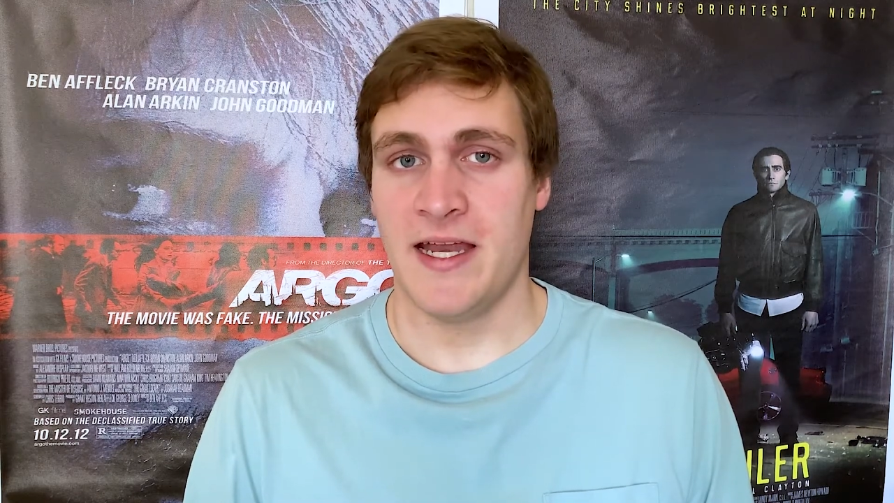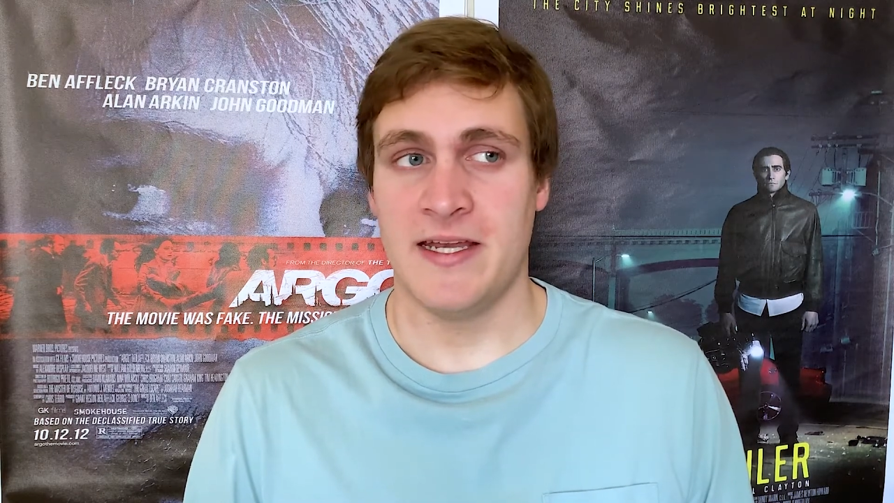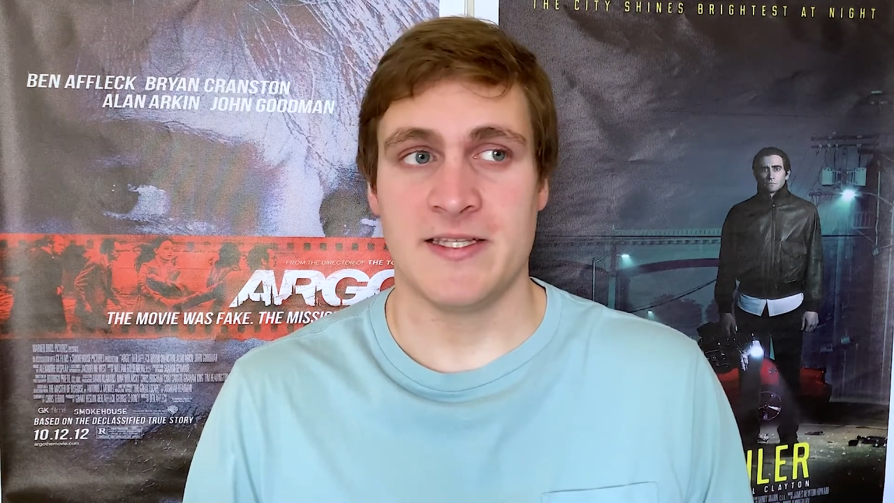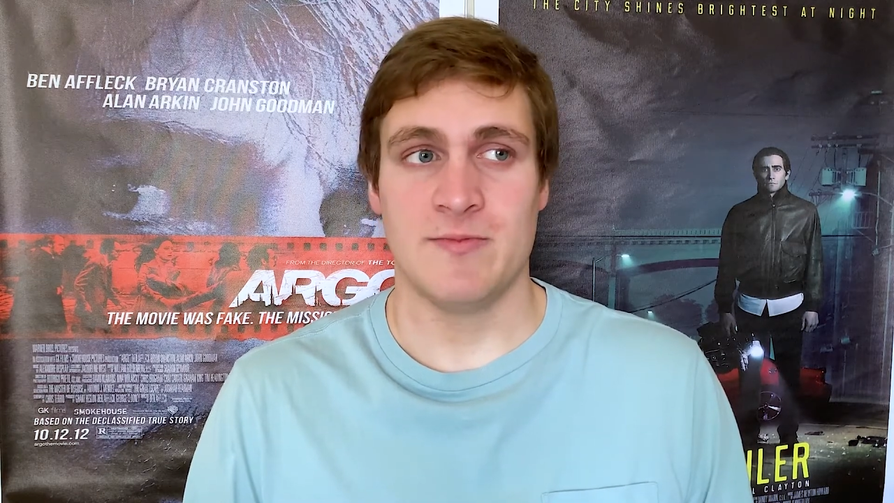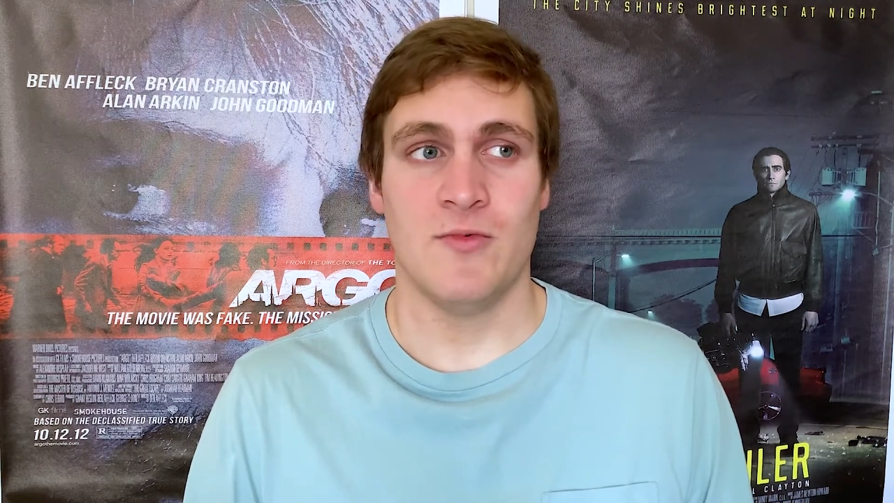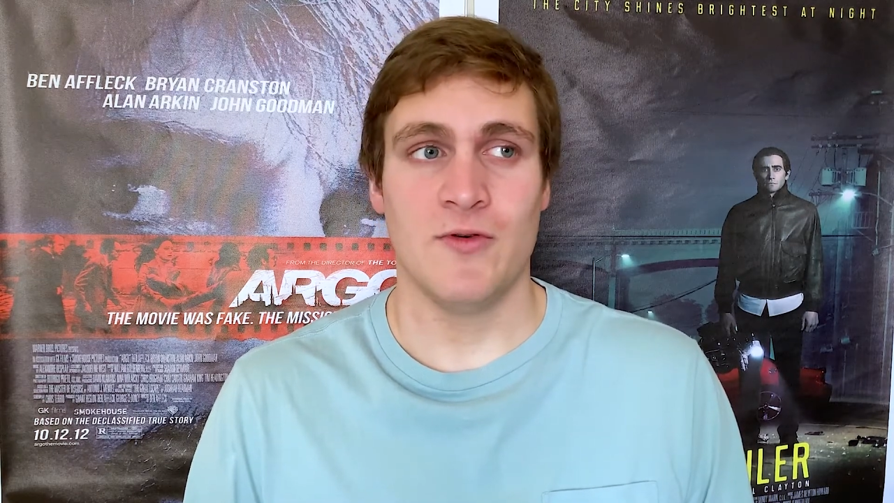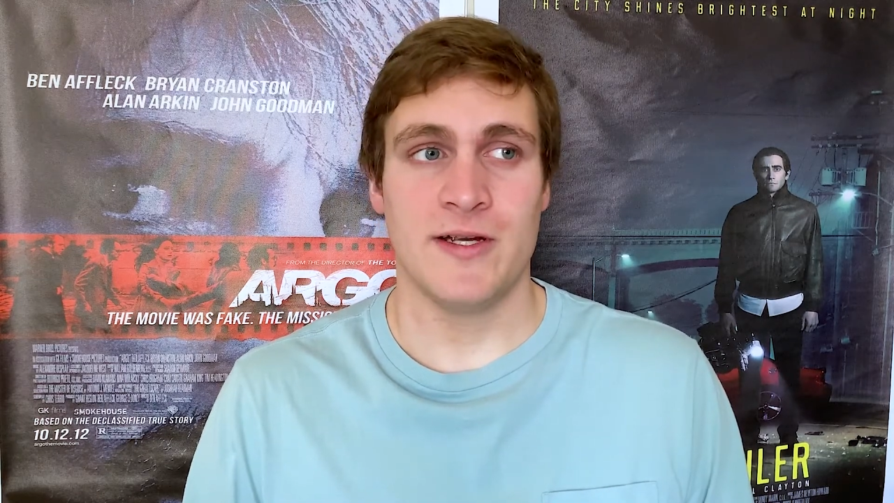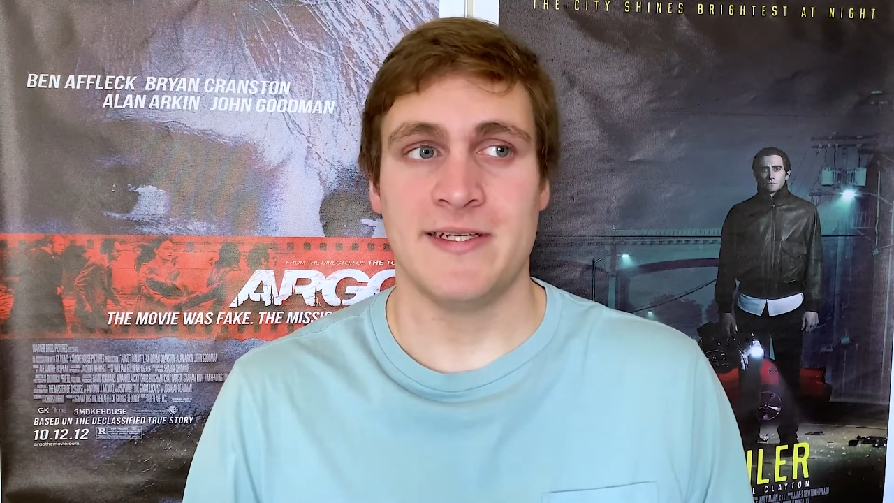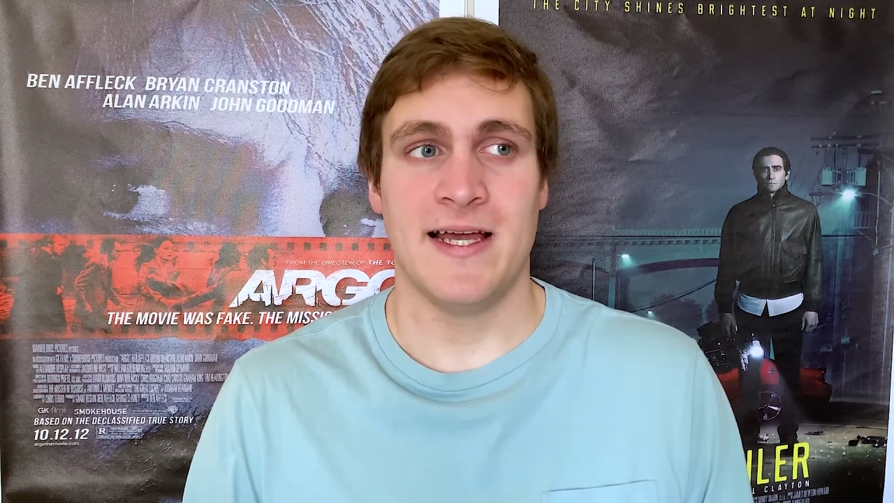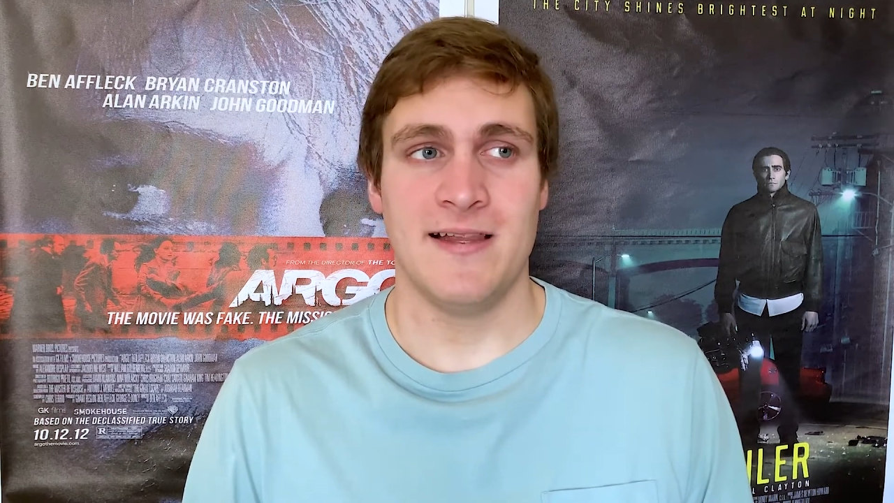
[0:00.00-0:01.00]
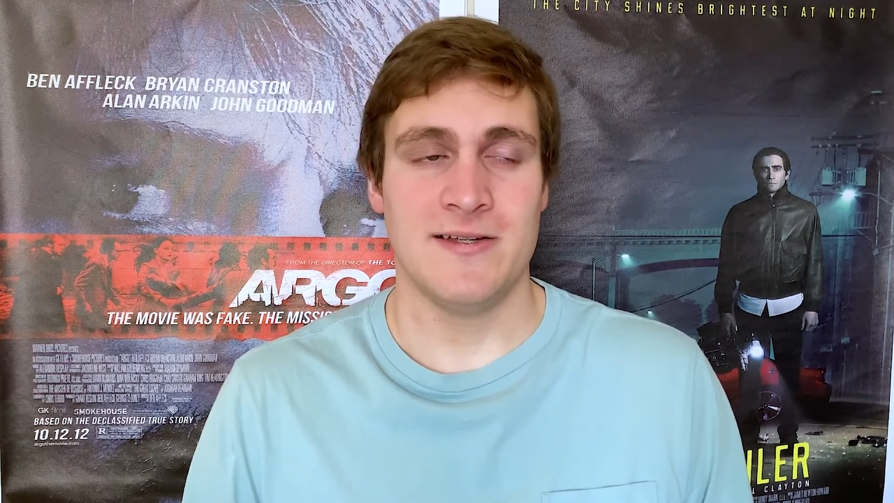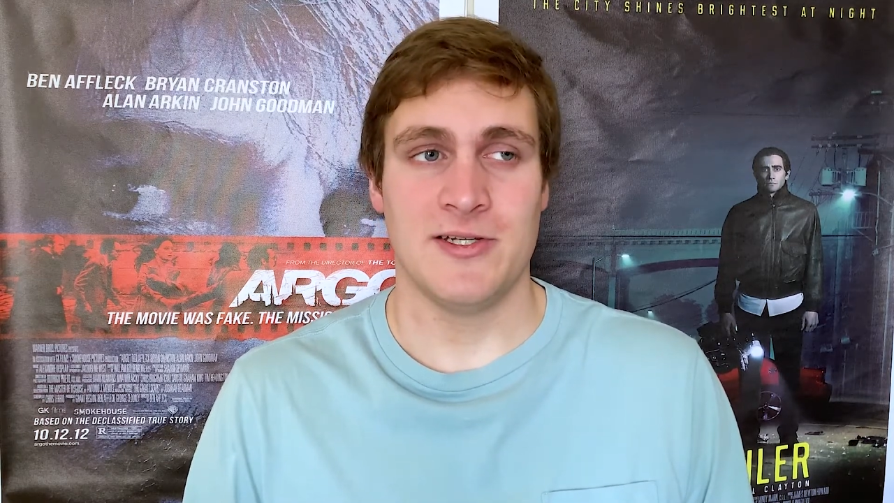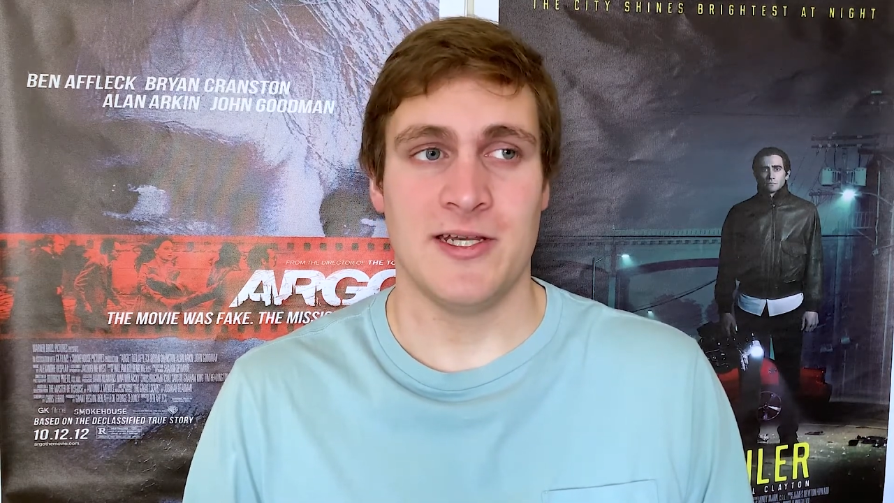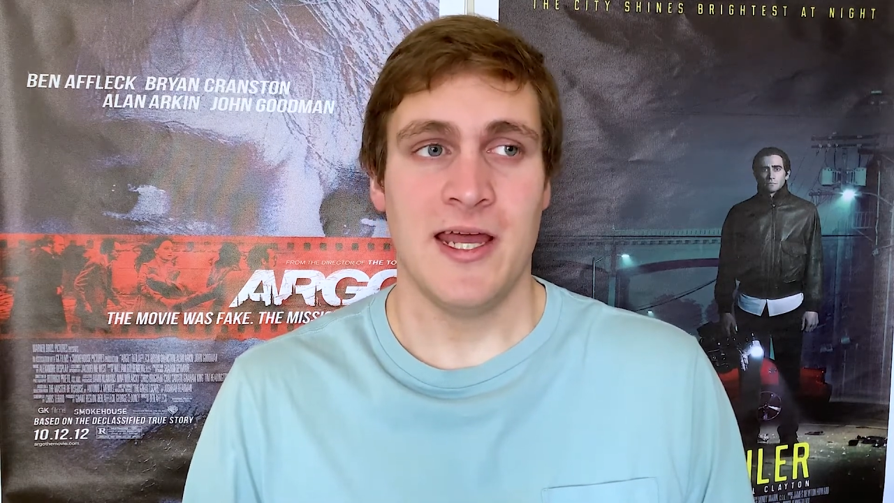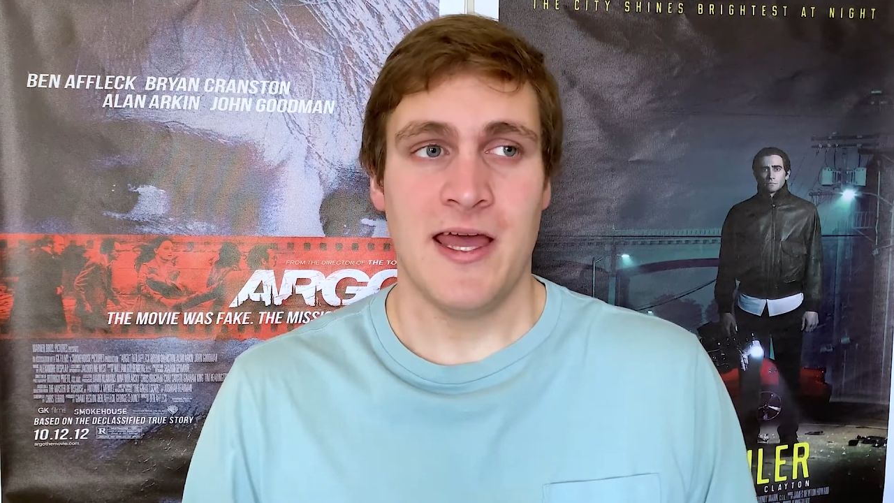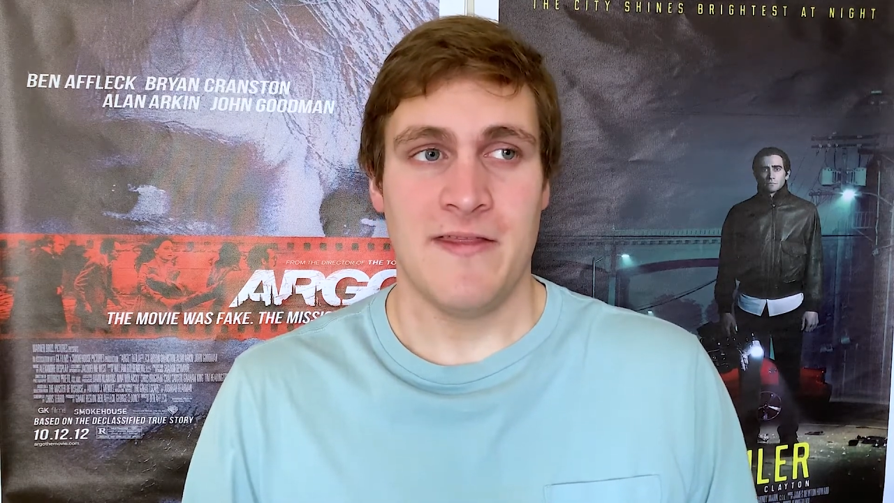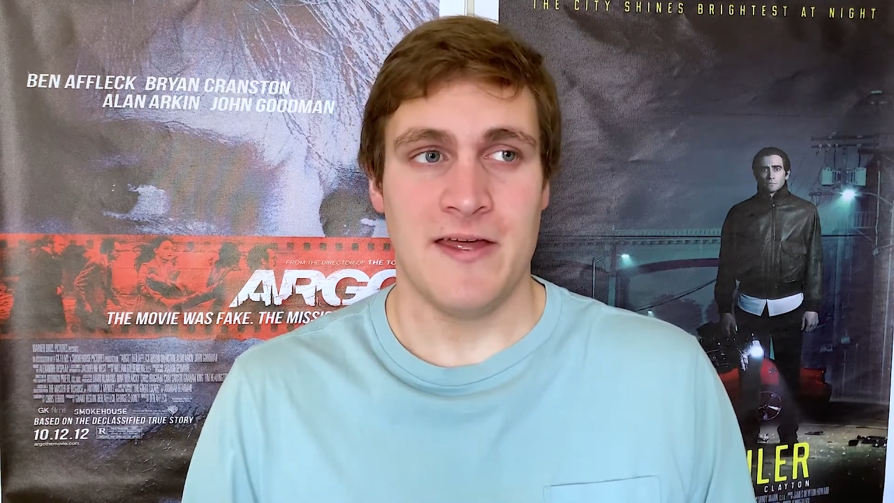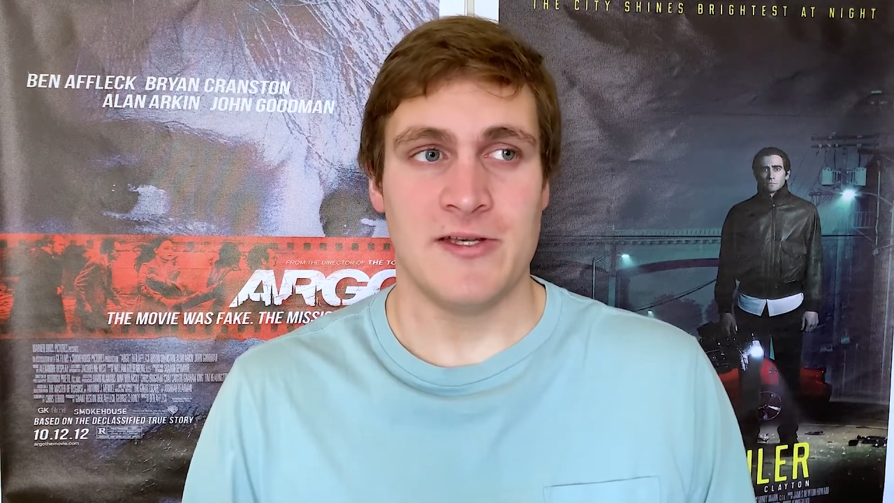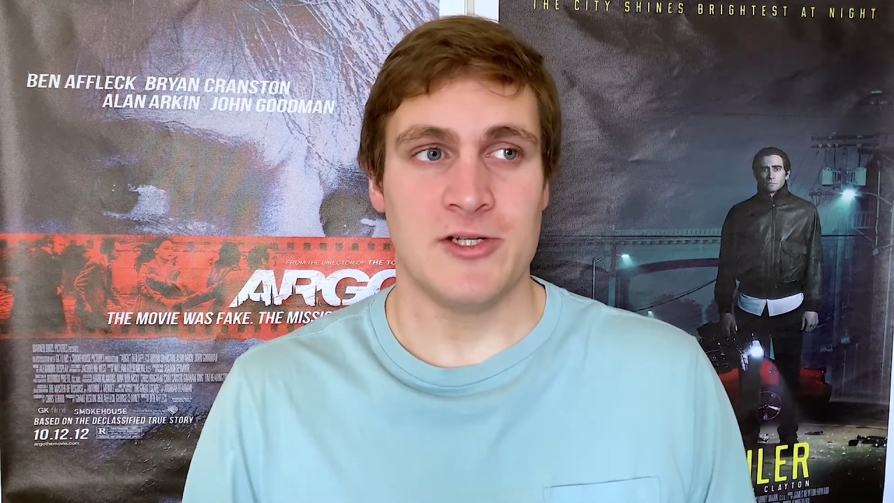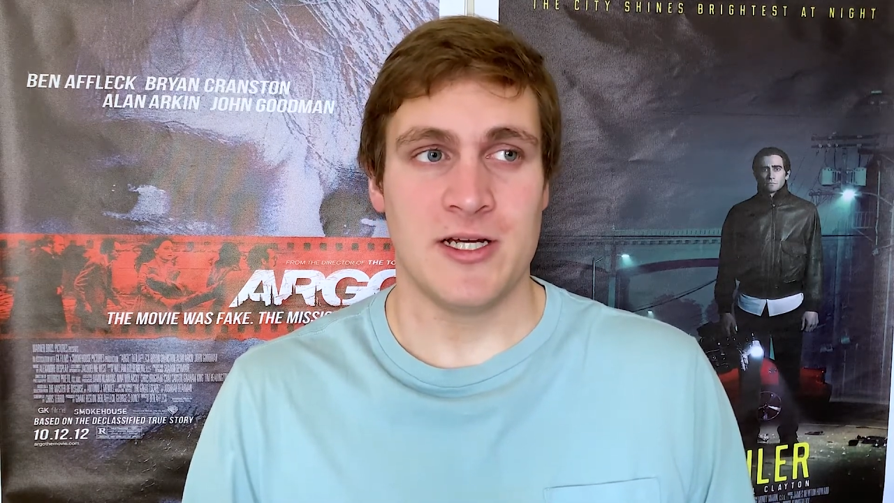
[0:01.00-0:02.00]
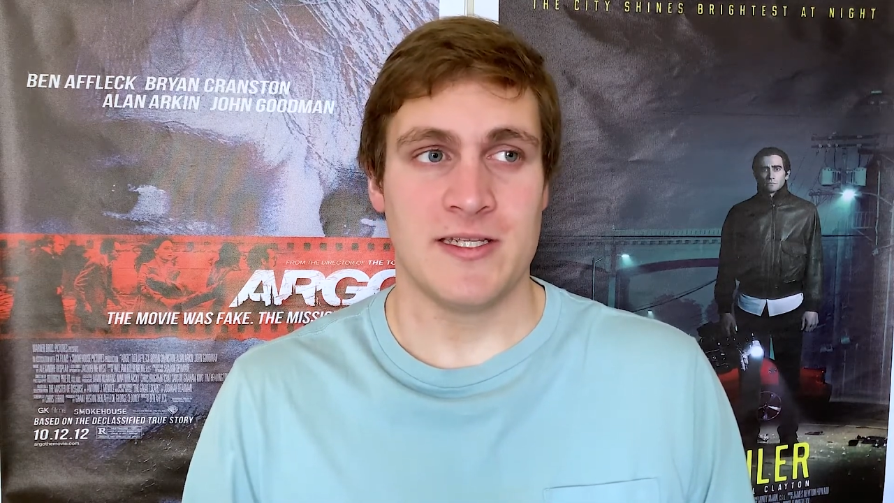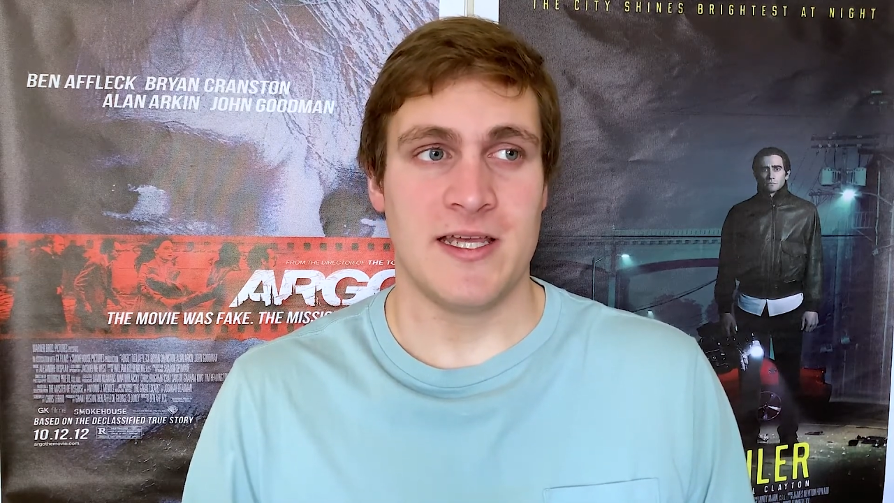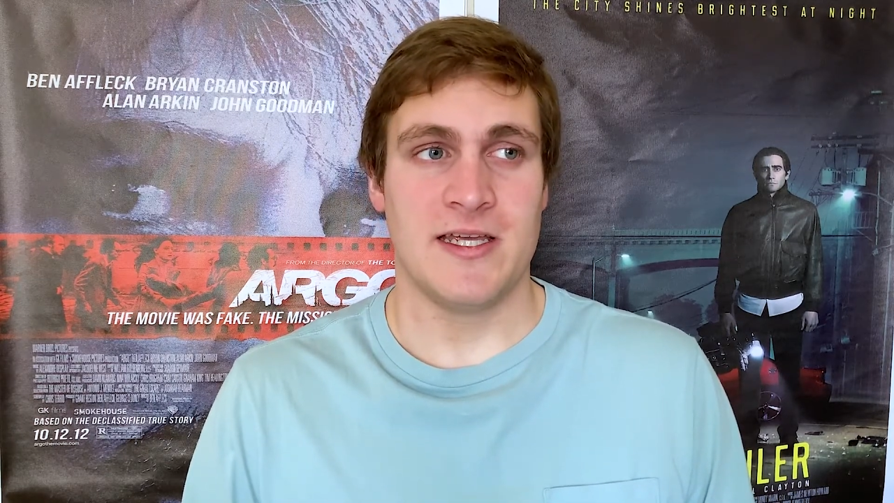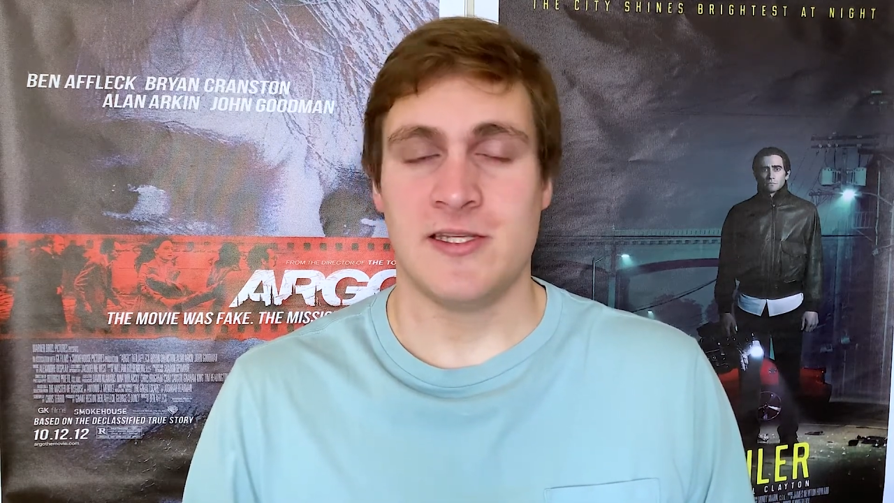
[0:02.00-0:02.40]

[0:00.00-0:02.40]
and it's more intelligent than just a